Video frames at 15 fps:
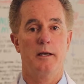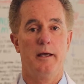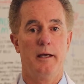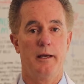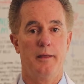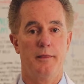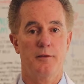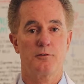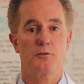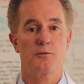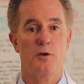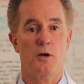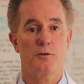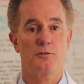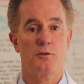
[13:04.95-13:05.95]
and this is
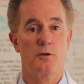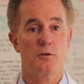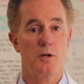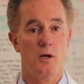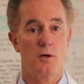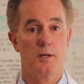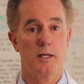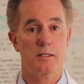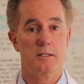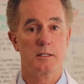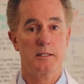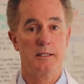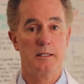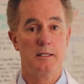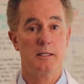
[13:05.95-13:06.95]
also known as
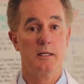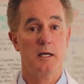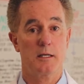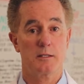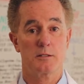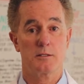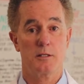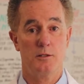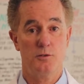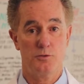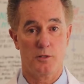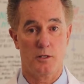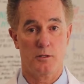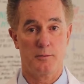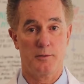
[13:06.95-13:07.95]
leaky gut
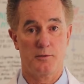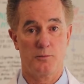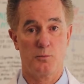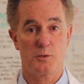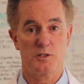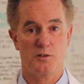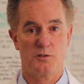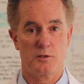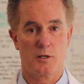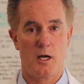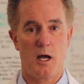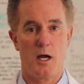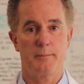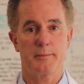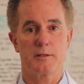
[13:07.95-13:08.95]
syndrome, which is a
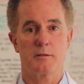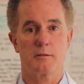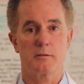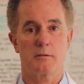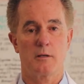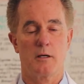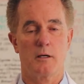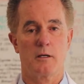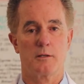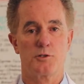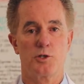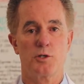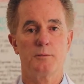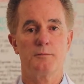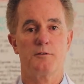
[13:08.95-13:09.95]
common
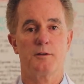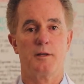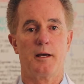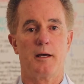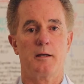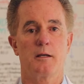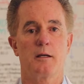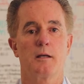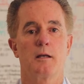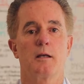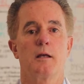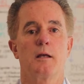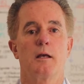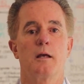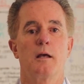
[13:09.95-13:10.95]
term for that.
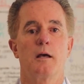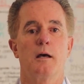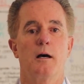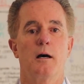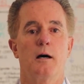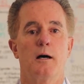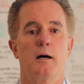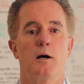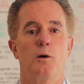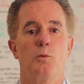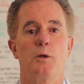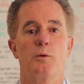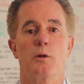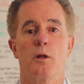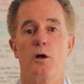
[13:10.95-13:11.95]
We
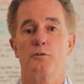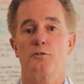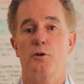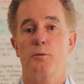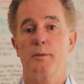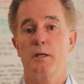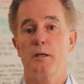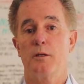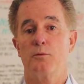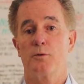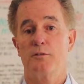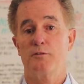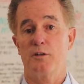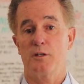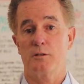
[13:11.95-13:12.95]
will also be
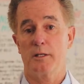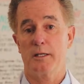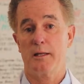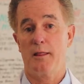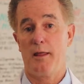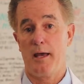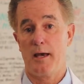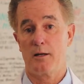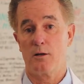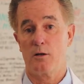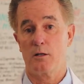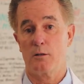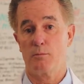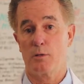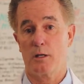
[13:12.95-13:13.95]
revealing that
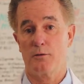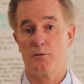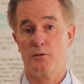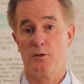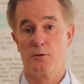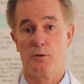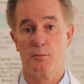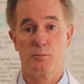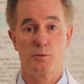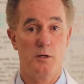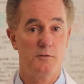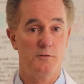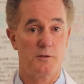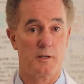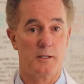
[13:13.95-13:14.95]
on a blood serum
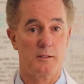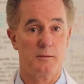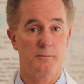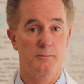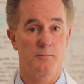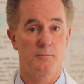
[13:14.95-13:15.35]
profile.